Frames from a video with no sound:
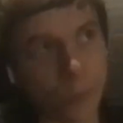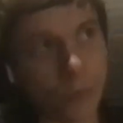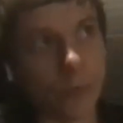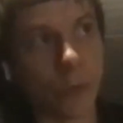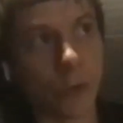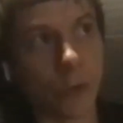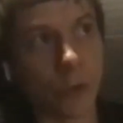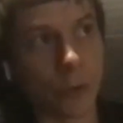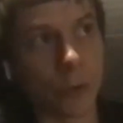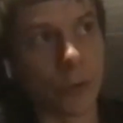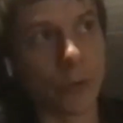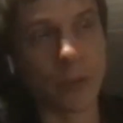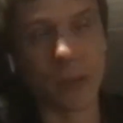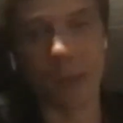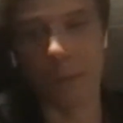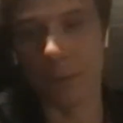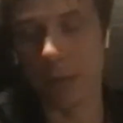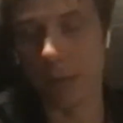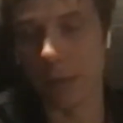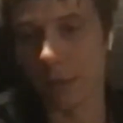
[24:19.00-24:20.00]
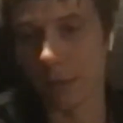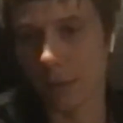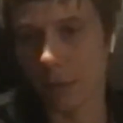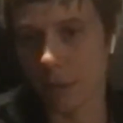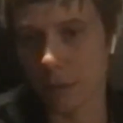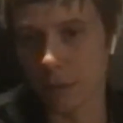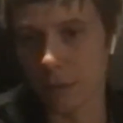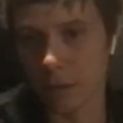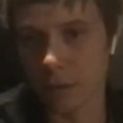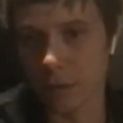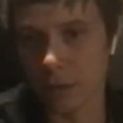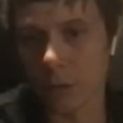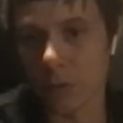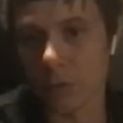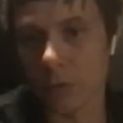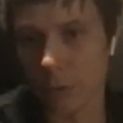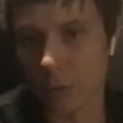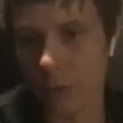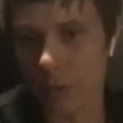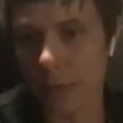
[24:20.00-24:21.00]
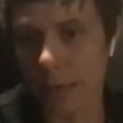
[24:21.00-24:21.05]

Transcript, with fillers: store the schema uh, across